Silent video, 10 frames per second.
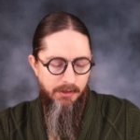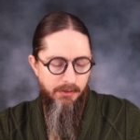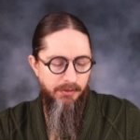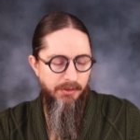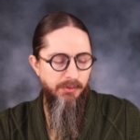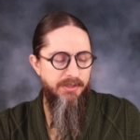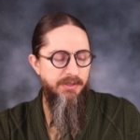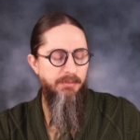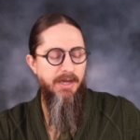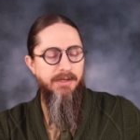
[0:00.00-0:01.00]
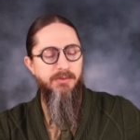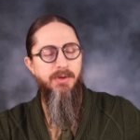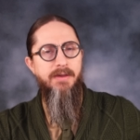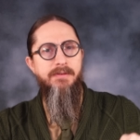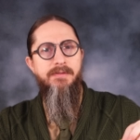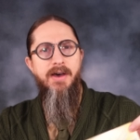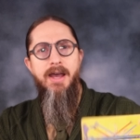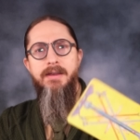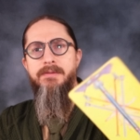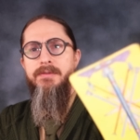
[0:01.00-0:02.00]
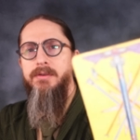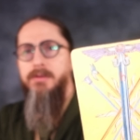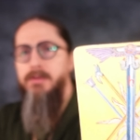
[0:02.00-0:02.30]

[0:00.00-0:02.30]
You know, in the recent past, we have a five